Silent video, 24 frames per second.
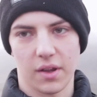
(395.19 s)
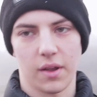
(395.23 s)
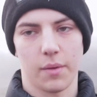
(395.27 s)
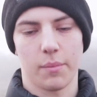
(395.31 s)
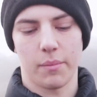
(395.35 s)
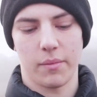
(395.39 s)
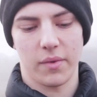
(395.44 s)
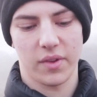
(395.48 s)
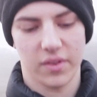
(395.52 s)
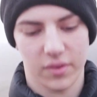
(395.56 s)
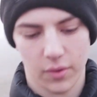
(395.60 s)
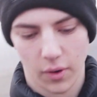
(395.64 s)

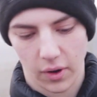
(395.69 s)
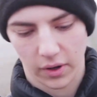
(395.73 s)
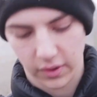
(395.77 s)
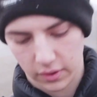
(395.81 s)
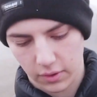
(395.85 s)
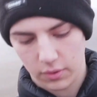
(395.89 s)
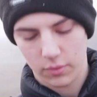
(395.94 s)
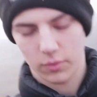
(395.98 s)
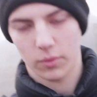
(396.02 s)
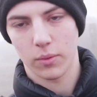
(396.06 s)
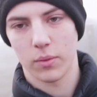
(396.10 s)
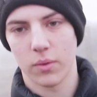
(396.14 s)
um, it's quite a
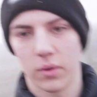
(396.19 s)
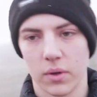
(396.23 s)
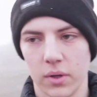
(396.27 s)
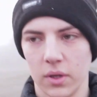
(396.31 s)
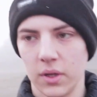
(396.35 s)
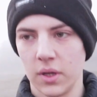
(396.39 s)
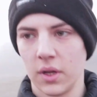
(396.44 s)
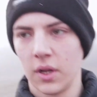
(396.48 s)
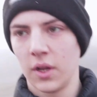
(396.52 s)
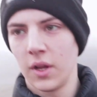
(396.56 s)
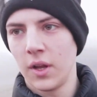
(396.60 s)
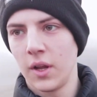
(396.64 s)
cool
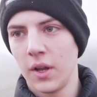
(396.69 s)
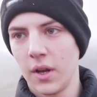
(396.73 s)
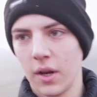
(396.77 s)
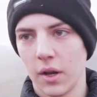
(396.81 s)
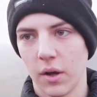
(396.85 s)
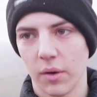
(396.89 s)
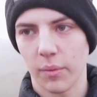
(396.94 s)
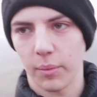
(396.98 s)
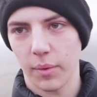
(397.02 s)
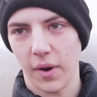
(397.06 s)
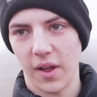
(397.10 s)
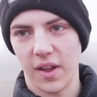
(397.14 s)

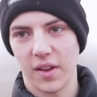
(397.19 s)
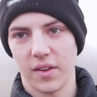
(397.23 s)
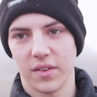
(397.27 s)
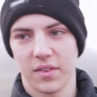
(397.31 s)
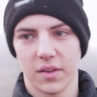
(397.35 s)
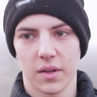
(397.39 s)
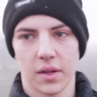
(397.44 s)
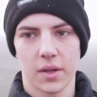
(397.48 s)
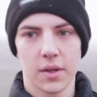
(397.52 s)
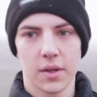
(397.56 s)
little place.